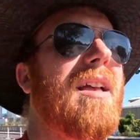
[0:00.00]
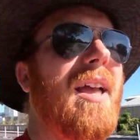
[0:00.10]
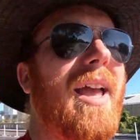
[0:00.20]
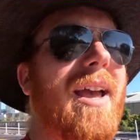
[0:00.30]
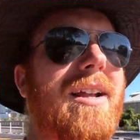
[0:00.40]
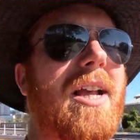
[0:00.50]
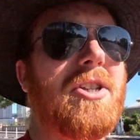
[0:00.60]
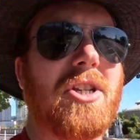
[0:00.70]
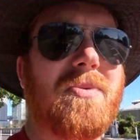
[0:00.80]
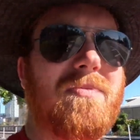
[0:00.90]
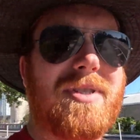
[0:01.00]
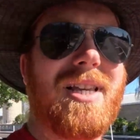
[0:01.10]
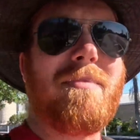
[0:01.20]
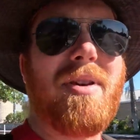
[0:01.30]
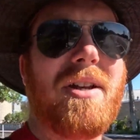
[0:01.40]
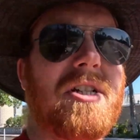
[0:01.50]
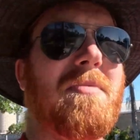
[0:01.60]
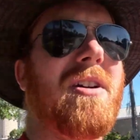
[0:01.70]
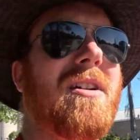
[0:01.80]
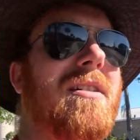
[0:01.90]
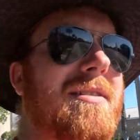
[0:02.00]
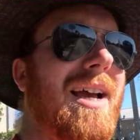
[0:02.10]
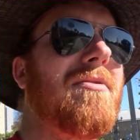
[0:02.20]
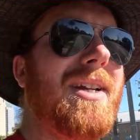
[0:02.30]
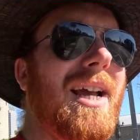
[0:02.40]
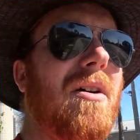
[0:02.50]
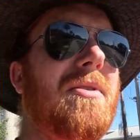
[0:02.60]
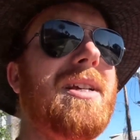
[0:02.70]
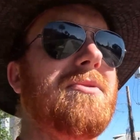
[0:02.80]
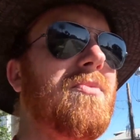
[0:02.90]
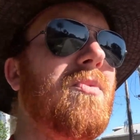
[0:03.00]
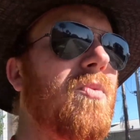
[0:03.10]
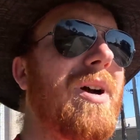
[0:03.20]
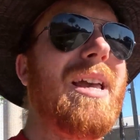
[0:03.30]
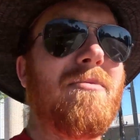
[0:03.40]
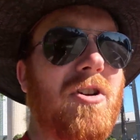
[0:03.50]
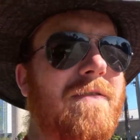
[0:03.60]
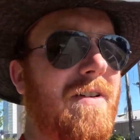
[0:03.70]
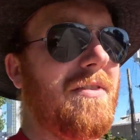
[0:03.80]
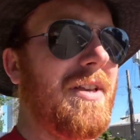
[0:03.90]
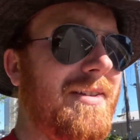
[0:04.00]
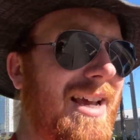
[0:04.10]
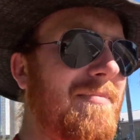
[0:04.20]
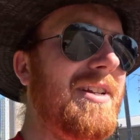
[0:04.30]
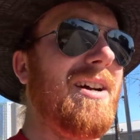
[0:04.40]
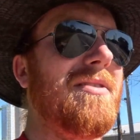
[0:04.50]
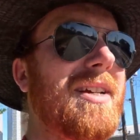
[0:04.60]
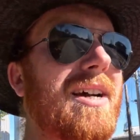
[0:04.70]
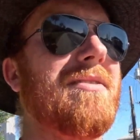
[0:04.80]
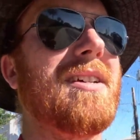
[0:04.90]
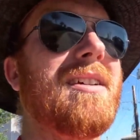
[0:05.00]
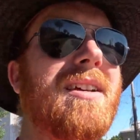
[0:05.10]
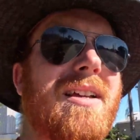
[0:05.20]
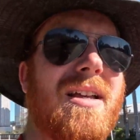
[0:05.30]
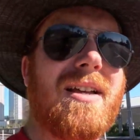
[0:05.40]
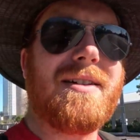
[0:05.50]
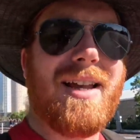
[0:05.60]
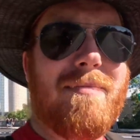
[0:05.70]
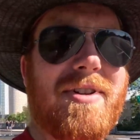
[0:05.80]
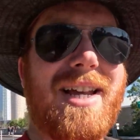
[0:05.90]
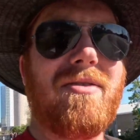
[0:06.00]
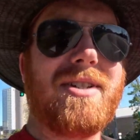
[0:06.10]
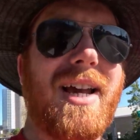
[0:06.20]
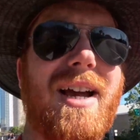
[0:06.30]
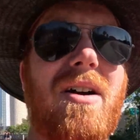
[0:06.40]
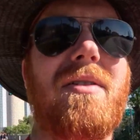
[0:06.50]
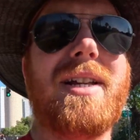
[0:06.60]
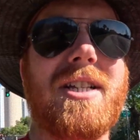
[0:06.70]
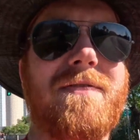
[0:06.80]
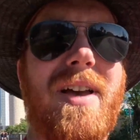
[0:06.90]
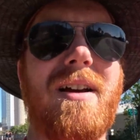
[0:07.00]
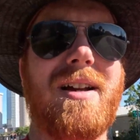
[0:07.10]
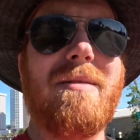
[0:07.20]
And it's just, St. Petersburg downtown is way more fun than Tampa downtown. Tampa downtown is very